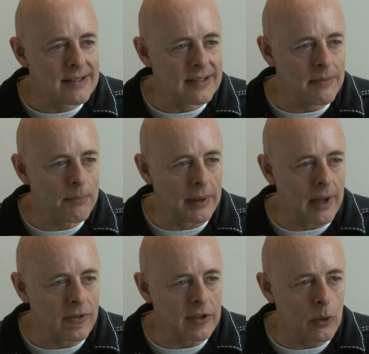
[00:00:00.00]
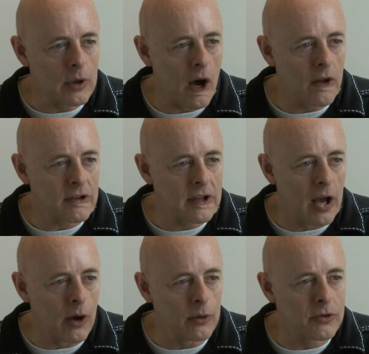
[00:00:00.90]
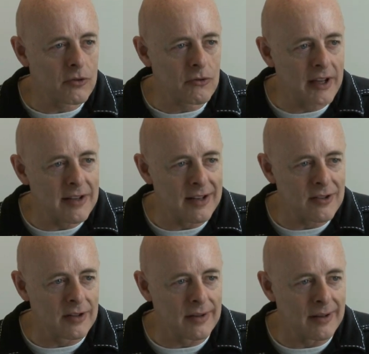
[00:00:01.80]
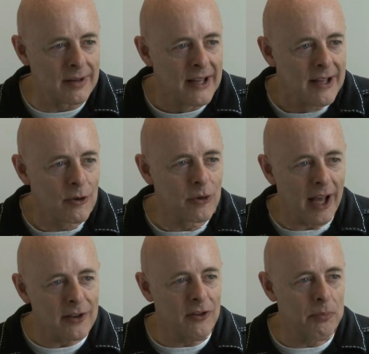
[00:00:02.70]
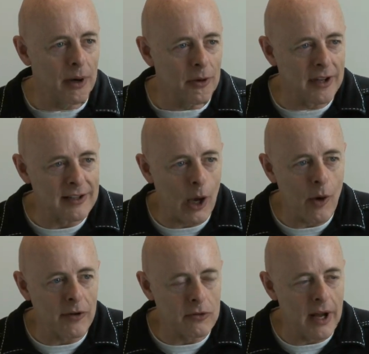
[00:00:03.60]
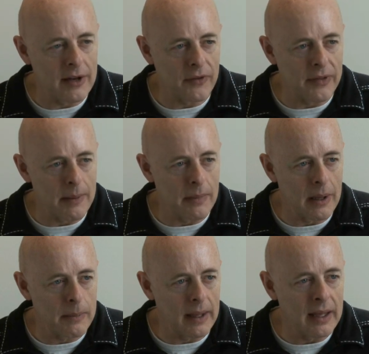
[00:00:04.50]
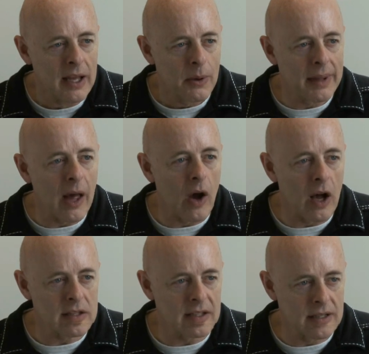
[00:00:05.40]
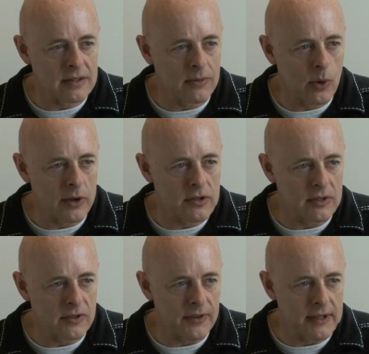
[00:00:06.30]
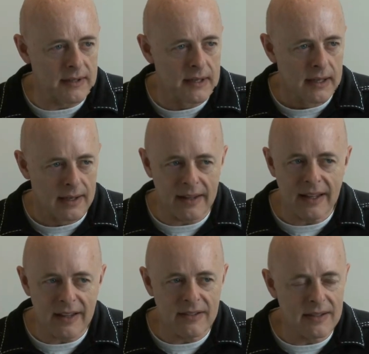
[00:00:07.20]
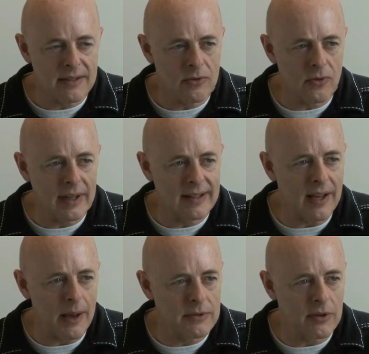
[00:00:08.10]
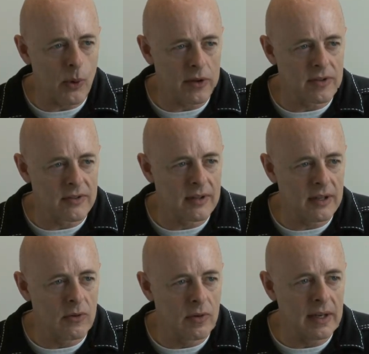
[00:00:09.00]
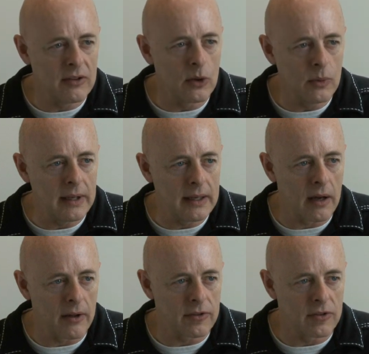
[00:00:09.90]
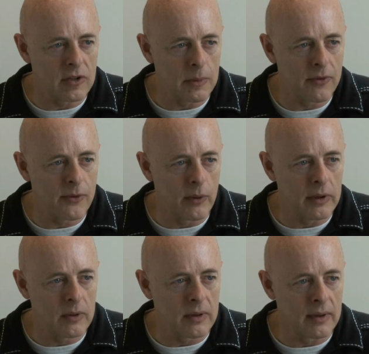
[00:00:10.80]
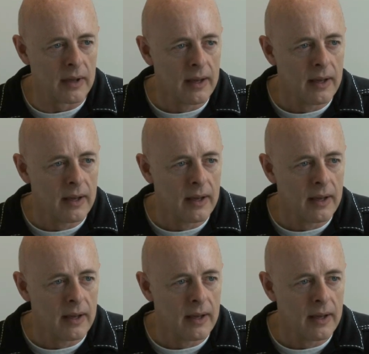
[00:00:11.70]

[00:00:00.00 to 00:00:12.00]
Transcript: simple answer. You can't go straight into the creative process, however attractive that might be, without asking some questions first. And I think there's three types of questions that you really do need answers to before you can